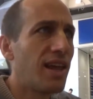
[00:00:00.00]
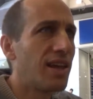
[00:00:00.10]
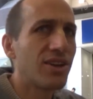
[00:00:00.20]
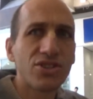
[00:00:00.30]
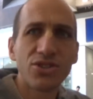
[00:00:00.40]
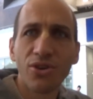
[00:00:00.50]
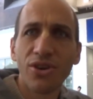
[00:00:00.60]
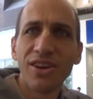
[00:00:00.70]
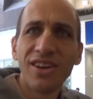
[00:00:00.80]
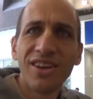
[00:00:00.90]
I was going to
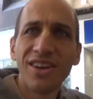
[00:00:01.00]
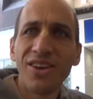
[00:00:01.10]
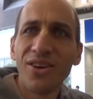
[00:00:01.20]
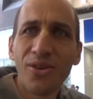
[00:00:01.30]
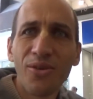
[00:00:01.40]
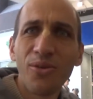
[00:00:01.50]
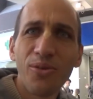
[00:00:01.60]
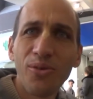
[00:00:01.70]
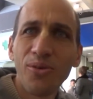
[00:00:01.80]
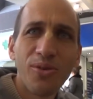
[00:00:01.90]
say bacon, eggs,
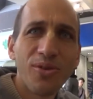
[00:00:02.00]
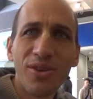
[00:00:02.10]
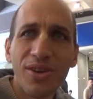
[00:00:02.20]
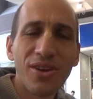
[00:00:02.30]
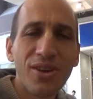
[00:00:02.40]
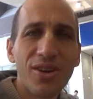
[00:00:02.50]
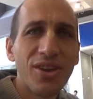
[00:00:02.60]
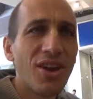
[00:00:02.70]
toast, black pudding, all that